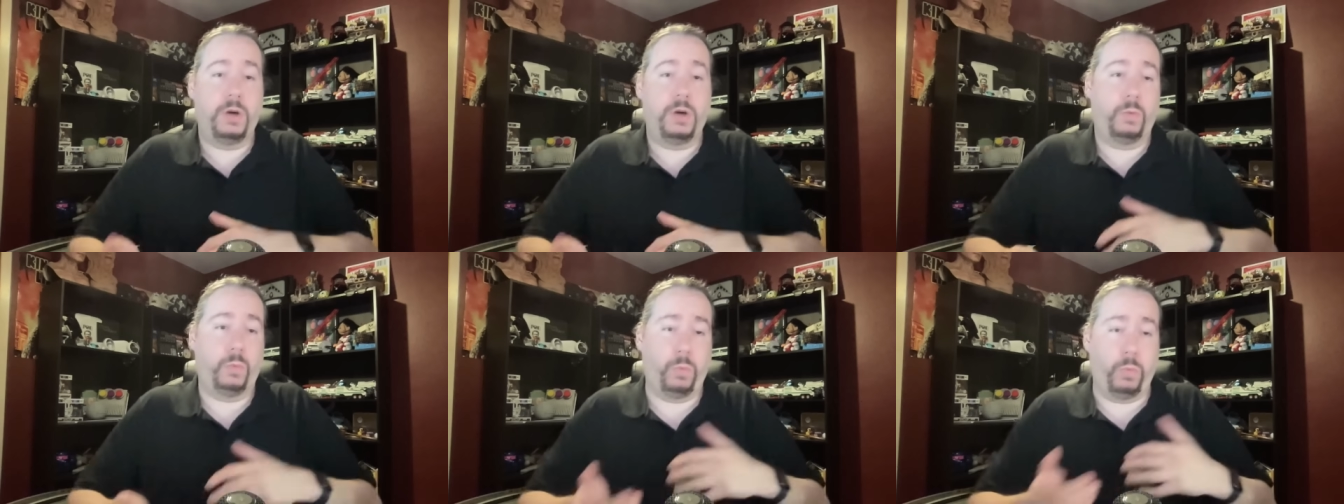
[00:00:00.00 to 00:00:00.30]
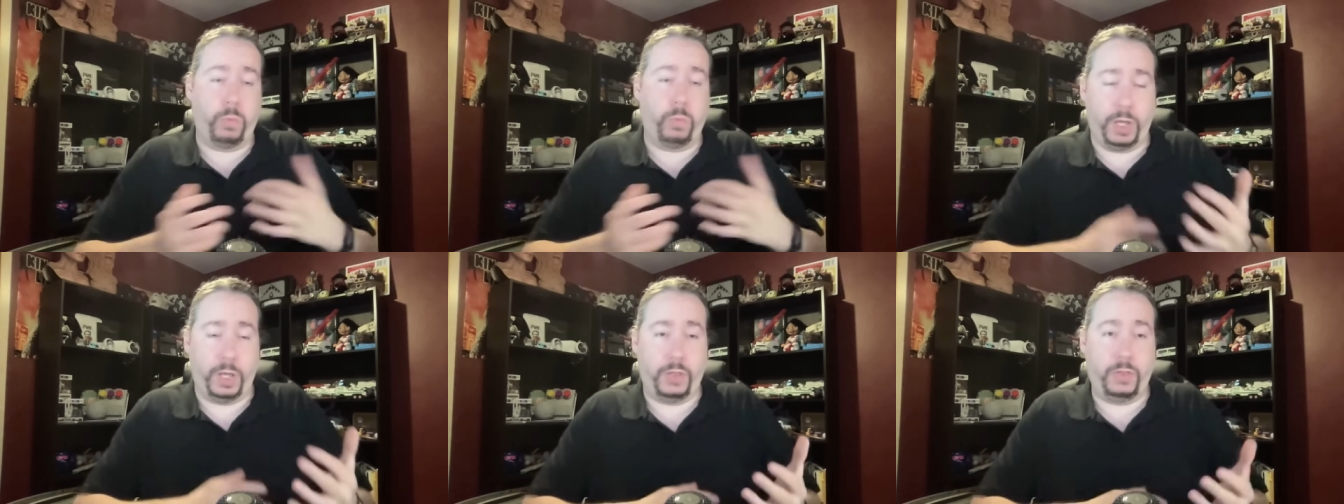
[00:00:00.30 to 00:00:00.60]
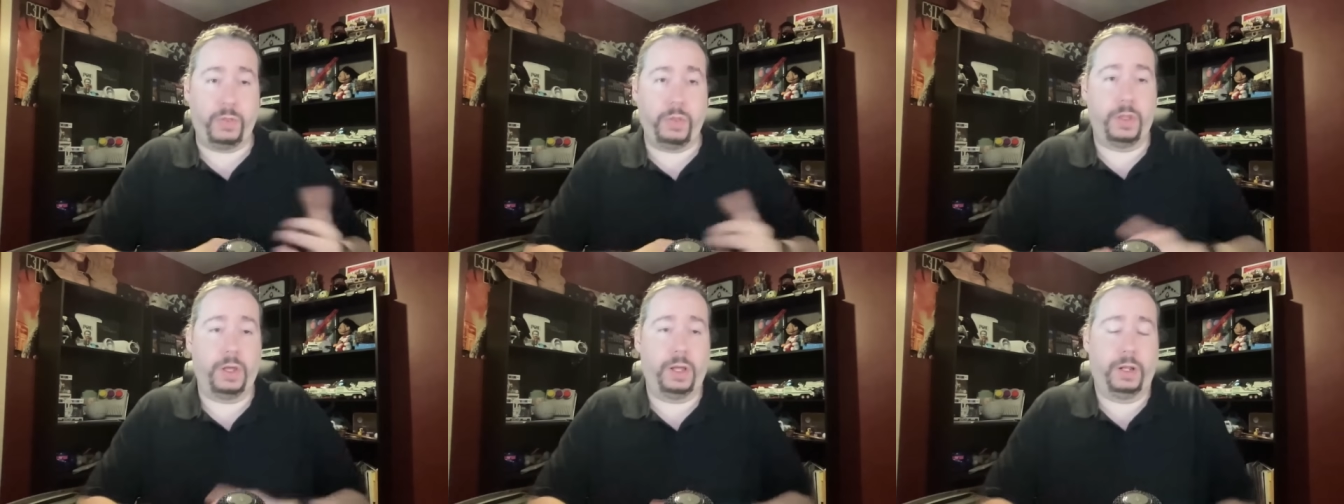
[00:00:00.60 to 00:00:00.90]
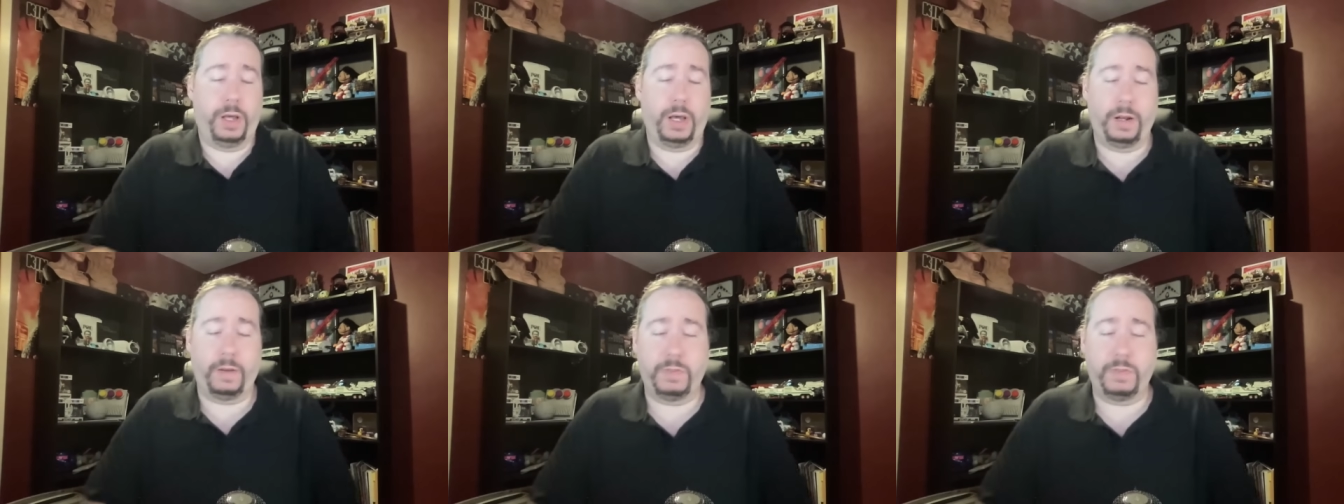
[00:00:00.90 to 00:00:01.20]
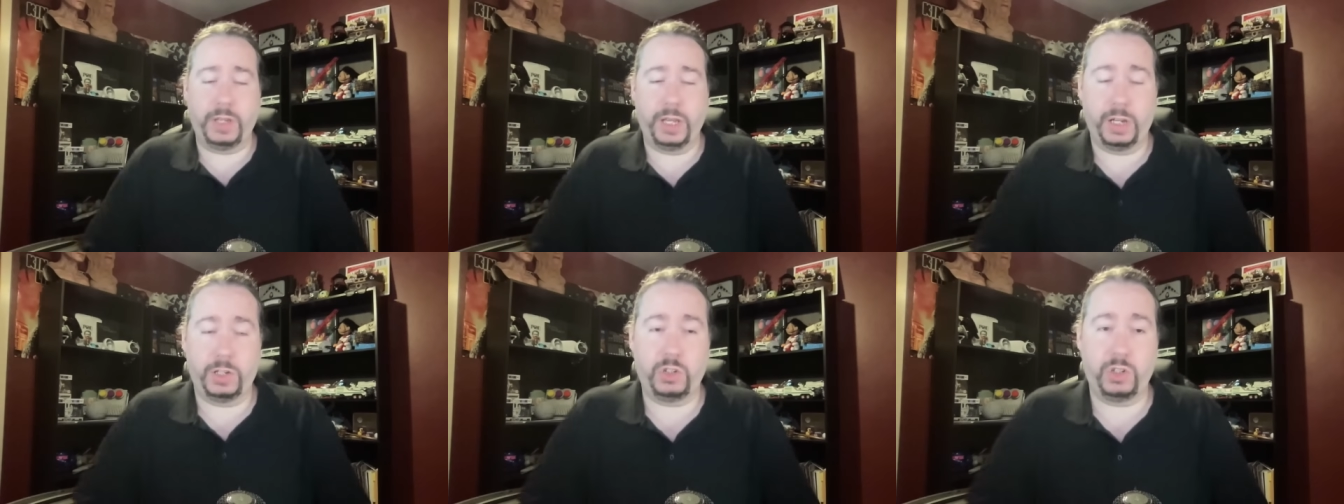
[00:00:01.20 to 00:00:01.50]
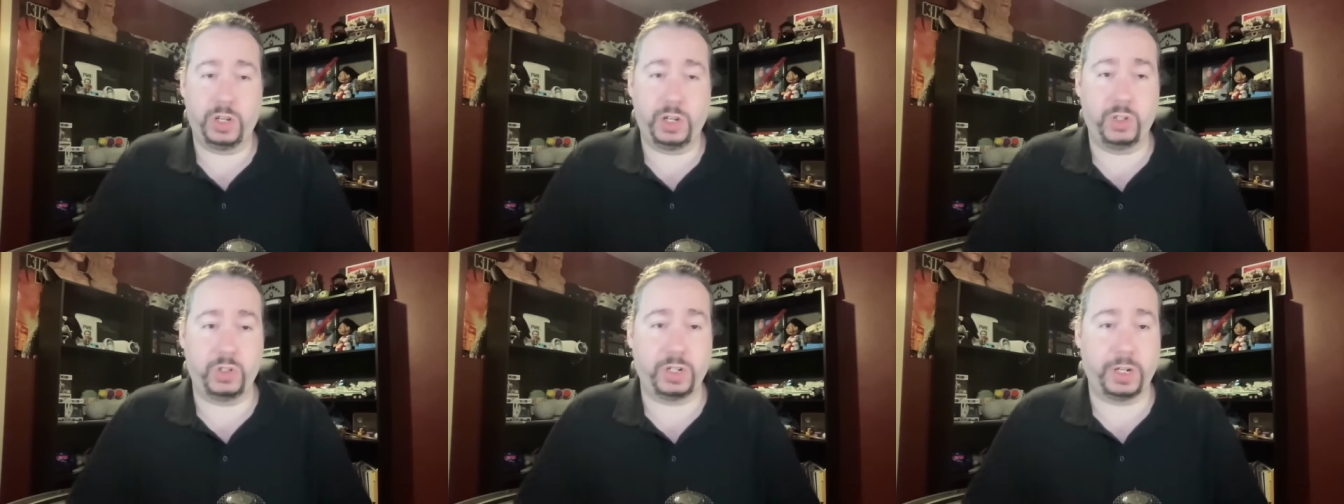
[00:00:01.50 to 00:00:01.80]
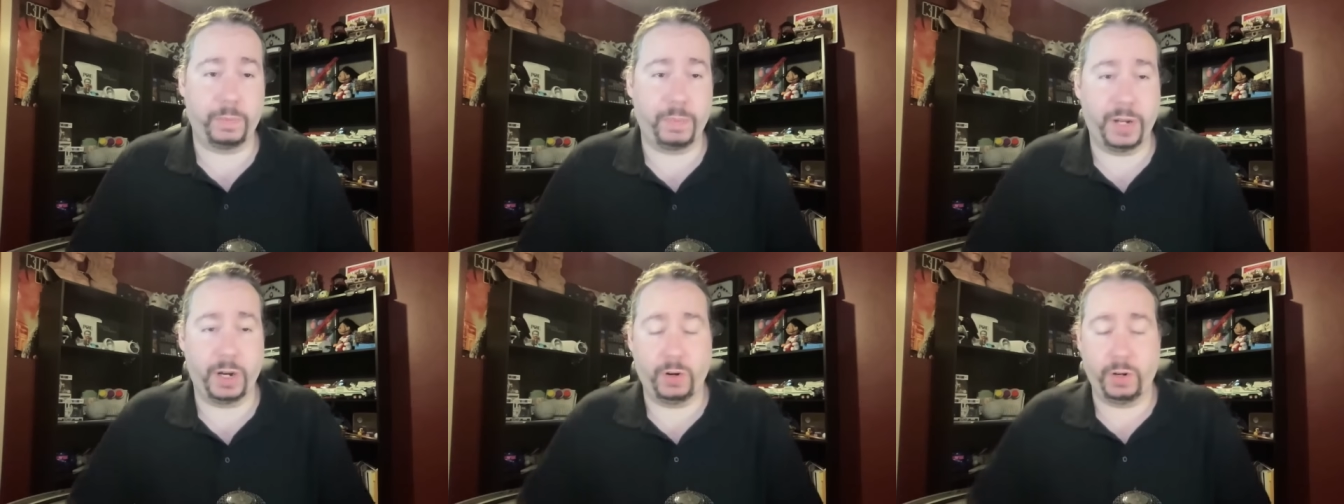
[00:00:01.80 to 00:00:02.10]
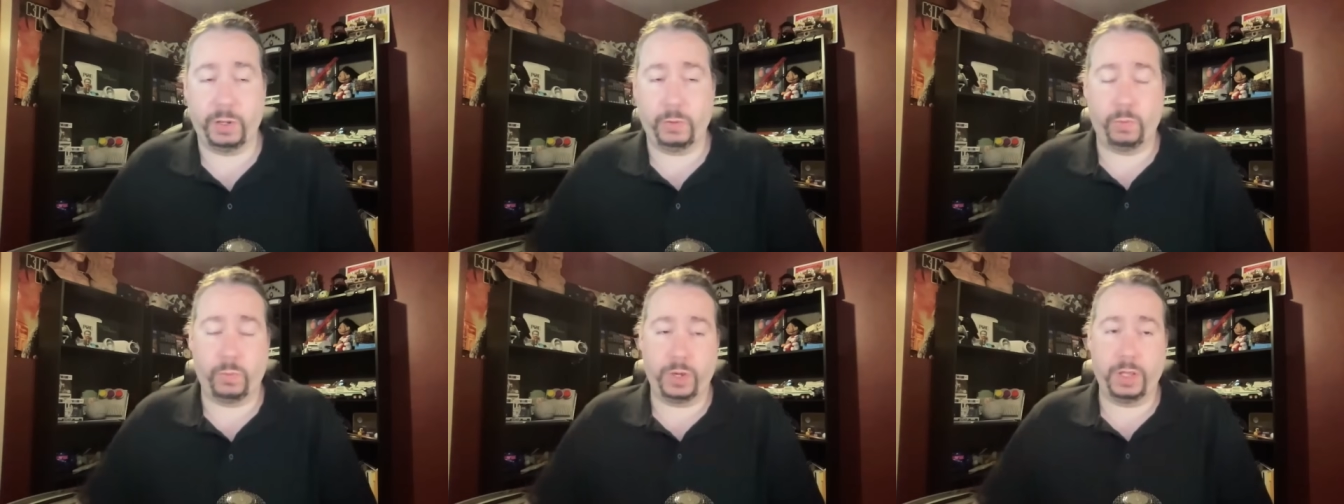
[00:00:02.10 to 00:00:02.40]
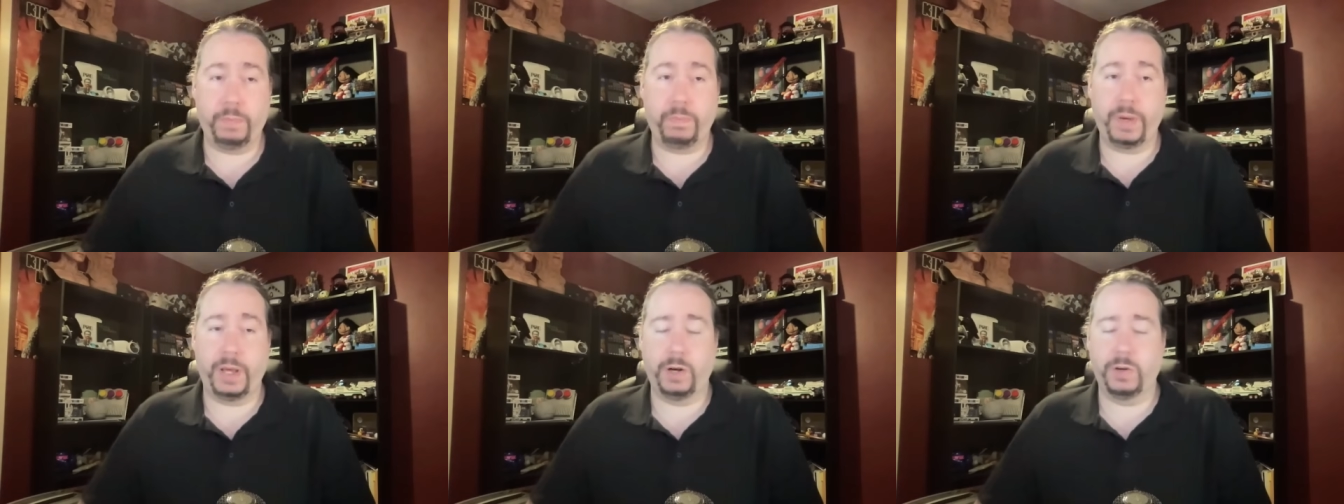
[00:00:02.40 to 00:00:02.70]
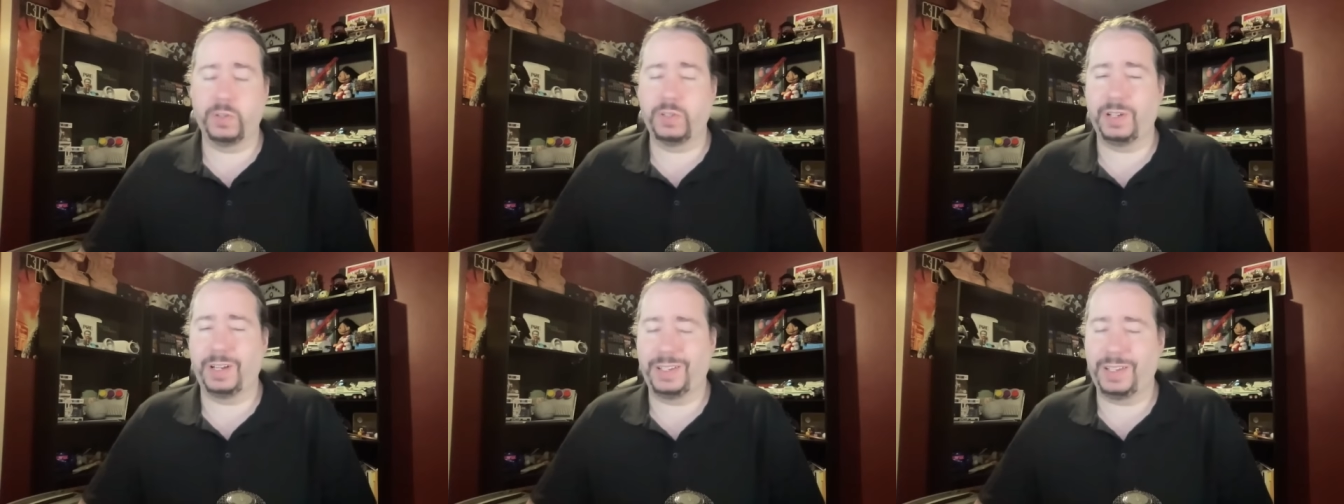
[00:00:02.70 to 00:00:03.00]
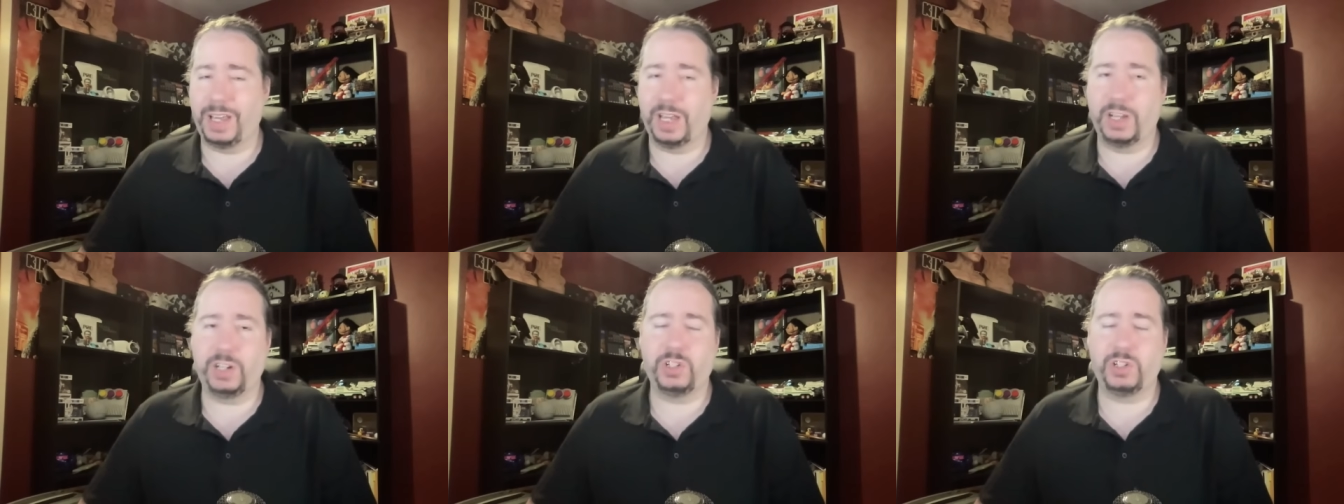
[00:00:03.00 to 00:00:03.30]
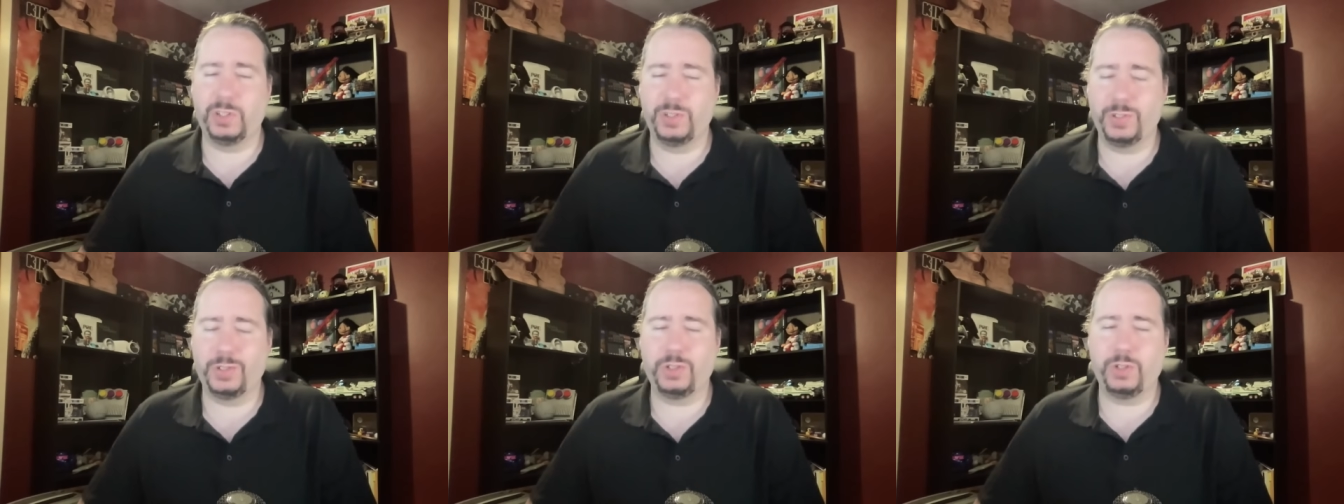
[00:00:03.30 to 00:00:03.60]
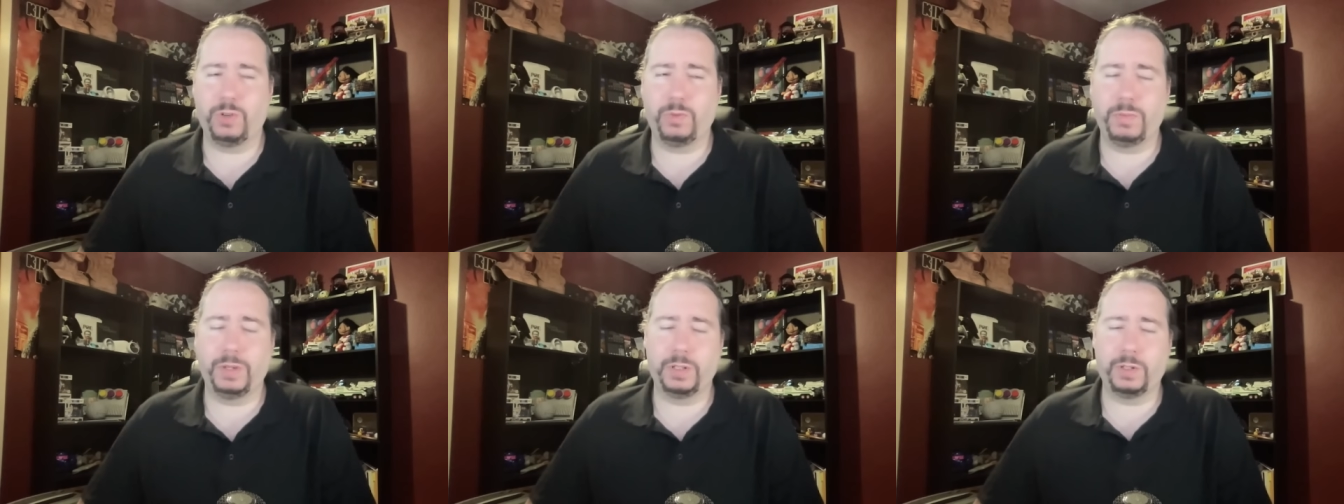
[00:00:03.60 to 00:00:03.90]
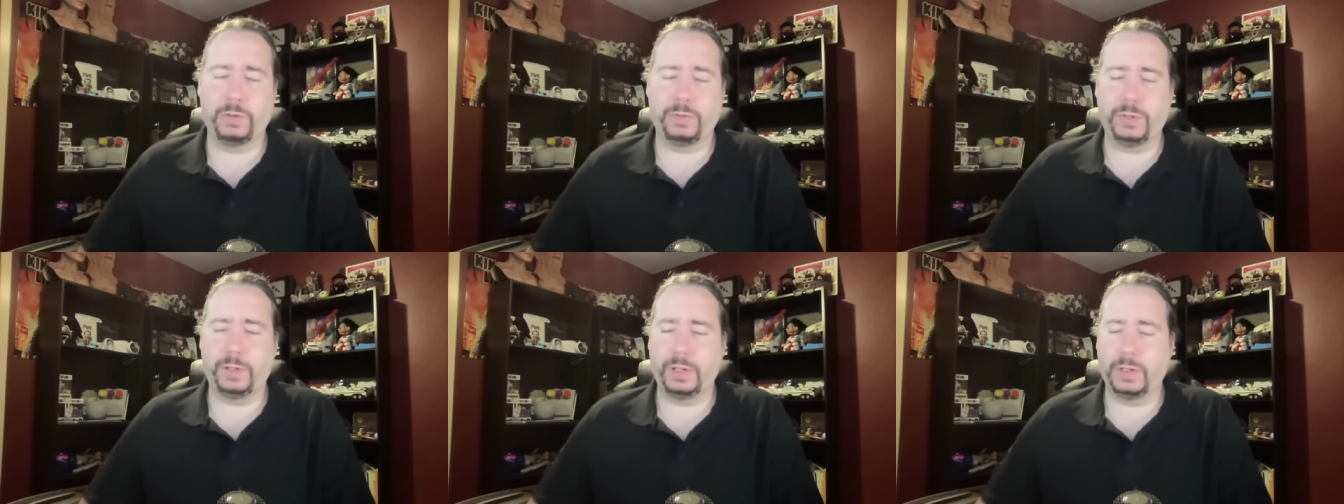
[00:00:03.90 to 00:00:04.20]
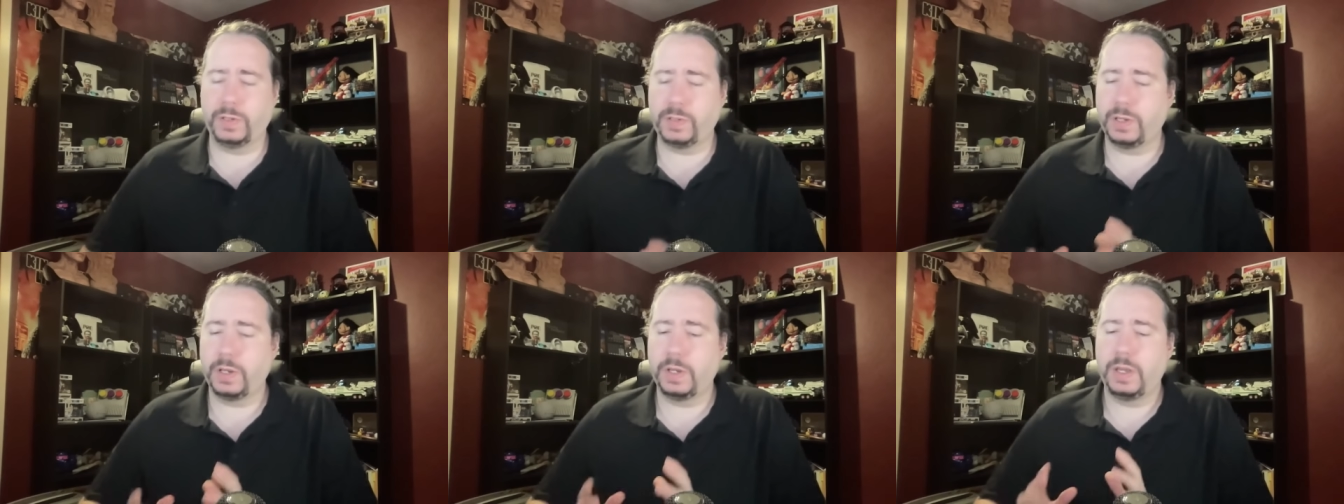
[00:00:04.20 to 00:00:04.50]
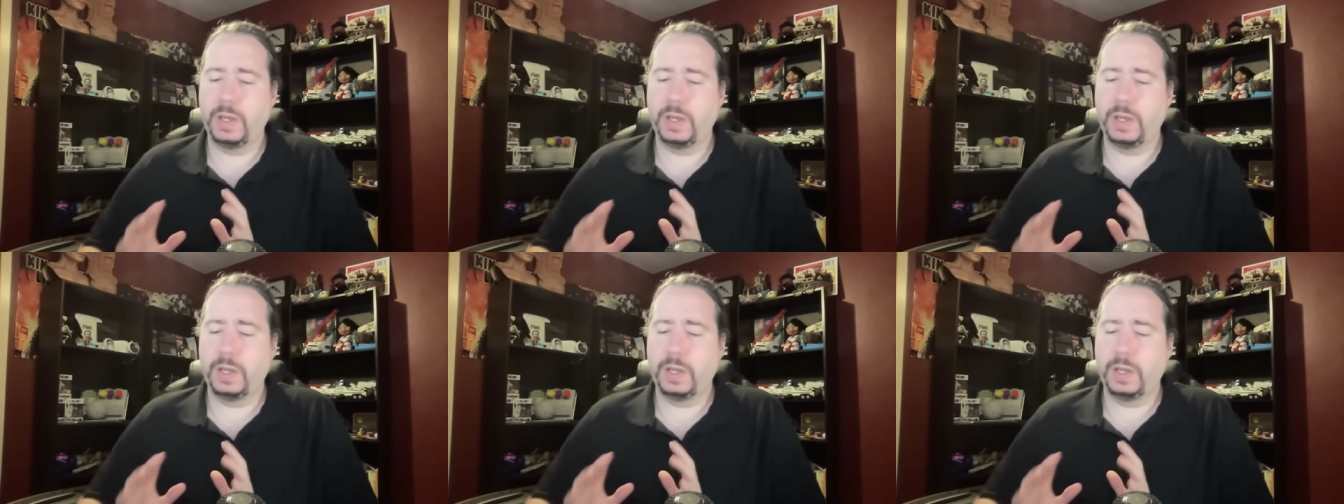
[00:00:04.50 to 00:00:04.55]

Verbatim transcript: with a lot of text change and apparently with better citations to Mental Floss,